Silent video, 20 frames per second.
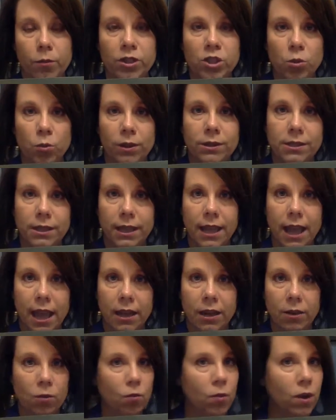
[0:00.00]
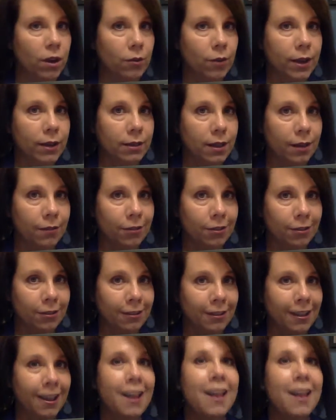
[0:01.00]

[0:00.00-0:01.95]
which once again, what grade level?